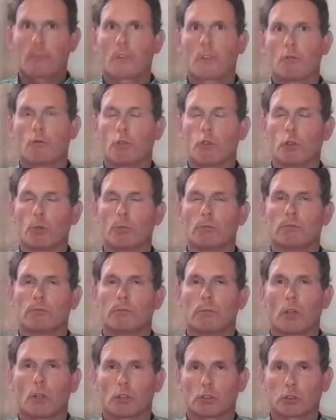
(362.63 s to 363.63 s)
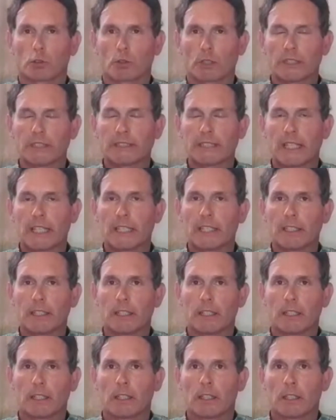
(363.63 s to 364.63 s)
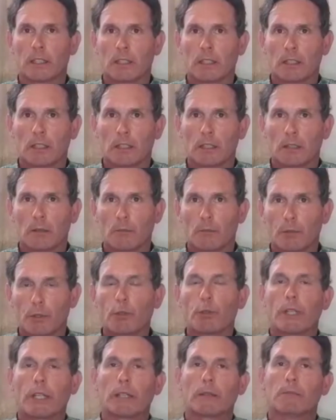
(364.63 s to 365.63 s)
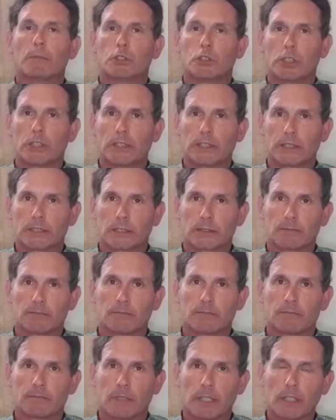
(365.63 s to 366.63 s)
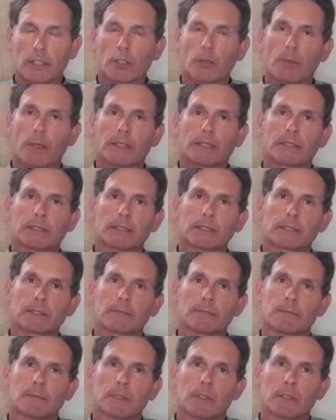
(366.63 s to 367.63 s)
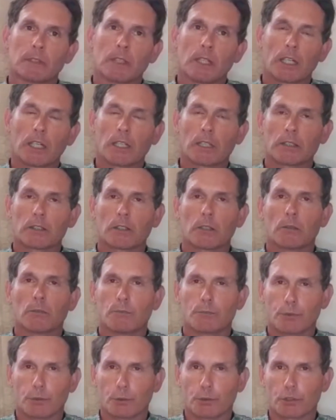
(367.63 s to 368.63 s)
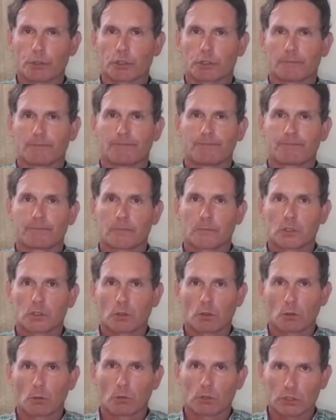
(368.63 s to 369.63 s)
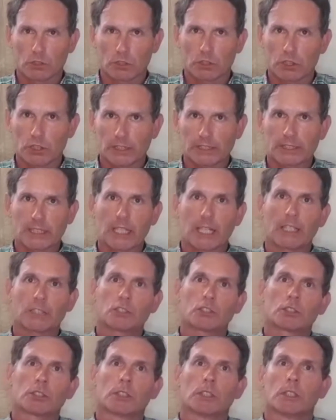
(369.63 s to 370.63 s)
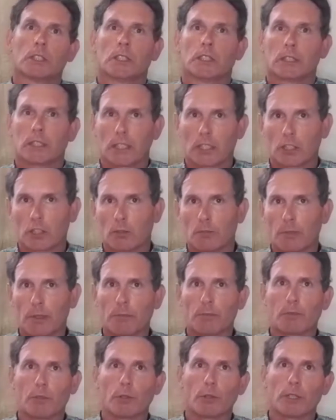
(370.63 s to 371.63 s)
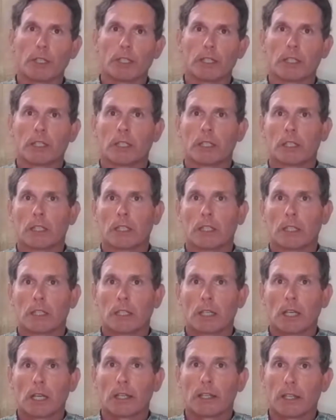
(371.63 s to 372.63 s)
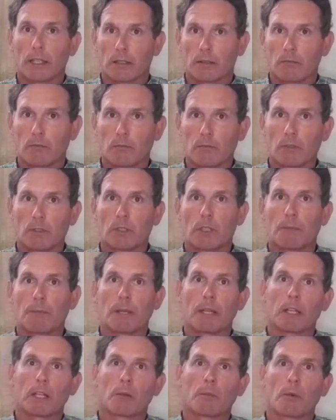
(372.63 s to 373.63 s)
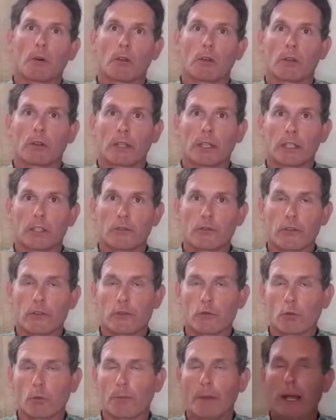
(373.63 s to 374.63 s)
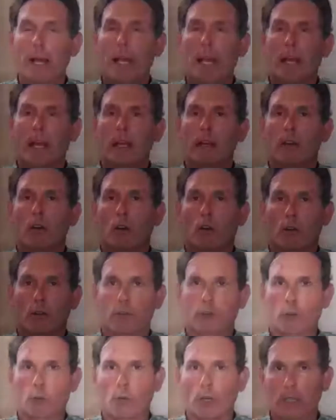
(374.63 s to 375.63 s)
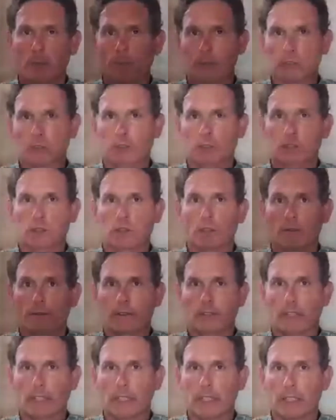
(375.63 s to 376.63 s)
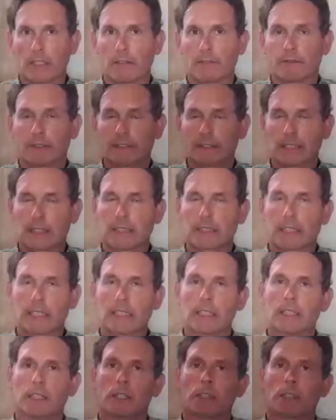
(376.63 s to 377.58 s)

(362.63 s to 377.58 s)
The room also contained brooding machines, incubators and brooders, so that once the chicks had hatched, they could be brooded, and then depending upon the individual pair or the requirements of the facility,